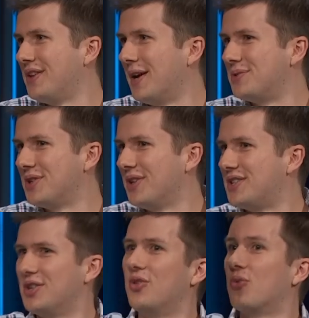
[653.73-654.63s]
in the dumpster
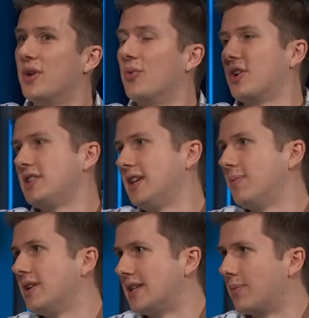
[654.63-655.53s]
until the rework
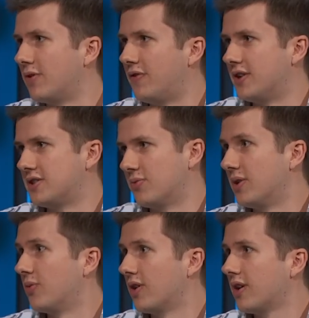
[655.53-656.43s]
team is able to finish the
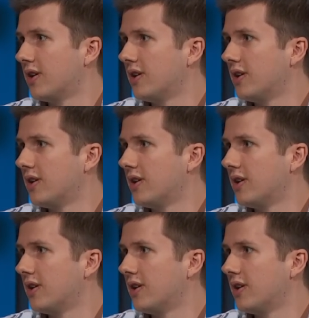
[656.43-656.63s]
rework.